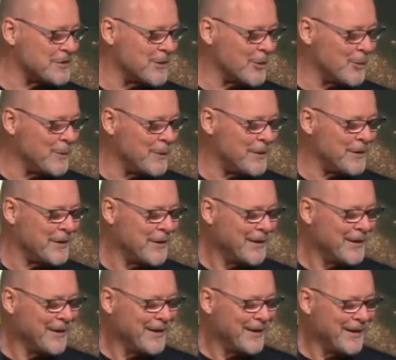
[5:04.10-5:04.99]
a little bit,
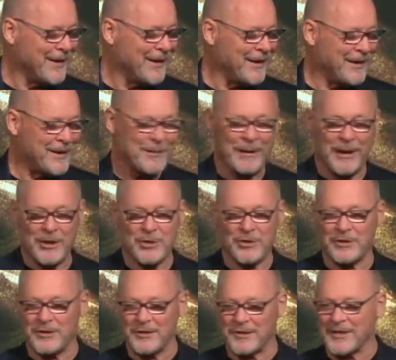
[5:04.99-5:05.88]
uh, I
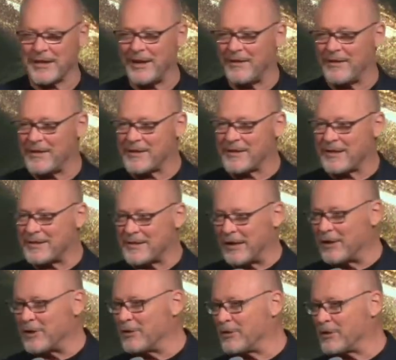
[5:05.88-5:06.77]
shouldn't say this because
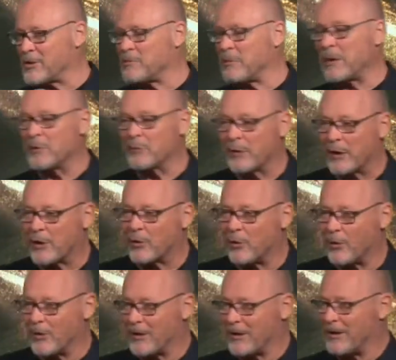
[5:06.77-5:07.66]
I know it's being
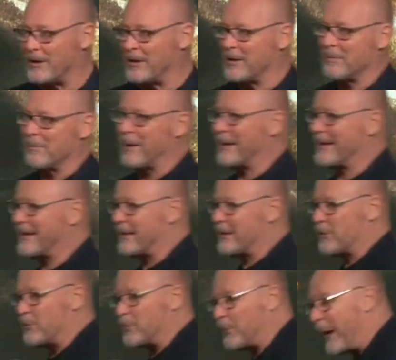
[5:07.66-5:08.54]
recorded and it might
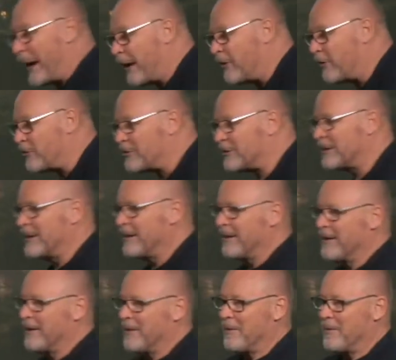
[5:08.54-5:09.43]
get around.
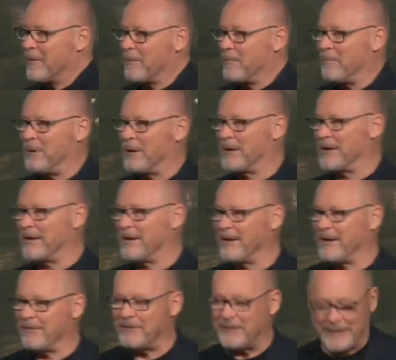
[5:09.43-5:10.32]
But uh,
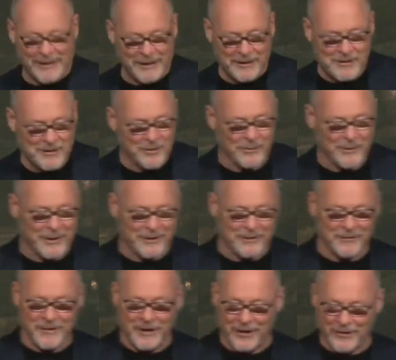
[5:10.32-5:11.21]
if it gets
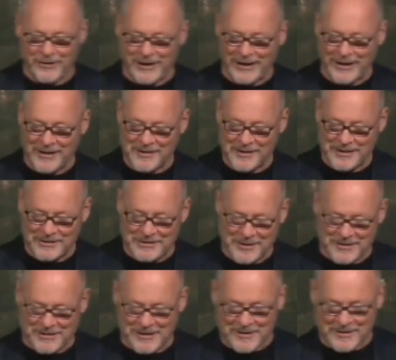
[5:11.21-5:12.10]
around, the other guys can
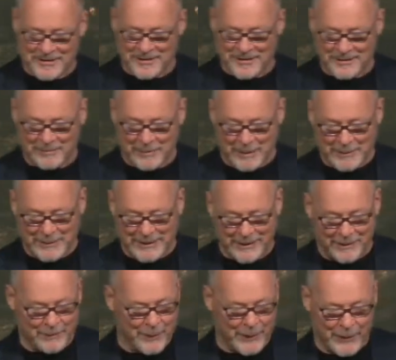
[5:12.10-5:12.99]
just listen and maybe
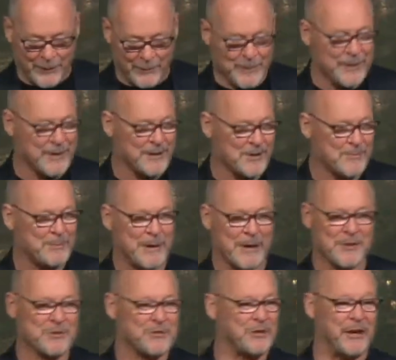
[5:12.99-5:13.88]
get better because
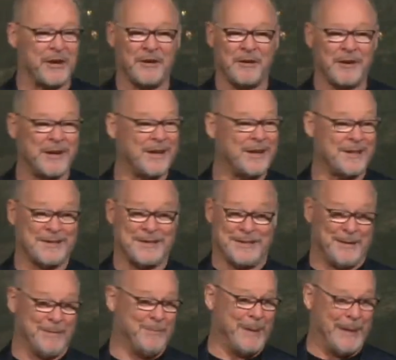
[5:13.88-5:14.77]
Pastor Aaron is
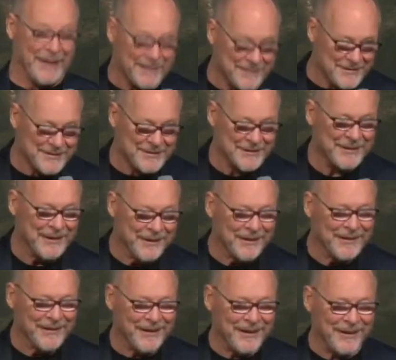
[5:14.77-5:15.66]
the best.
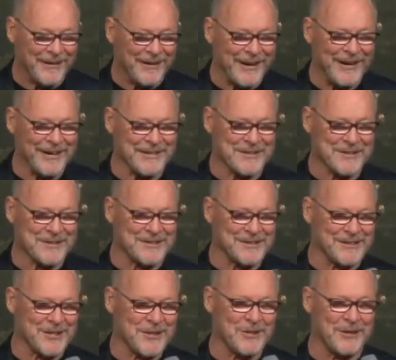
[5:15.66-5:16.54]
All right, just to
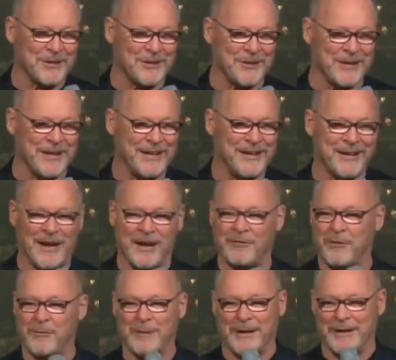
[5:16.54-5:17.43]
let you know, he
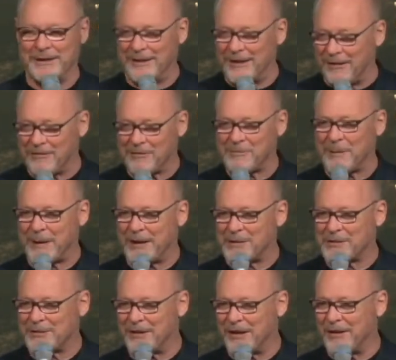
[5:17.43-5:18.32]
everybody loves
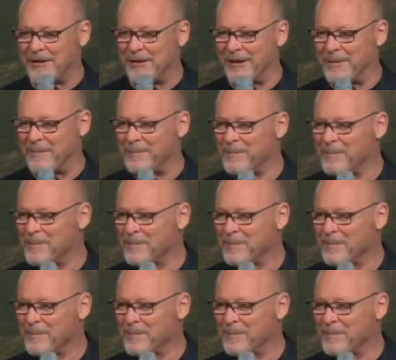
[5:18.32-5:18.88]
Pastor Aaron.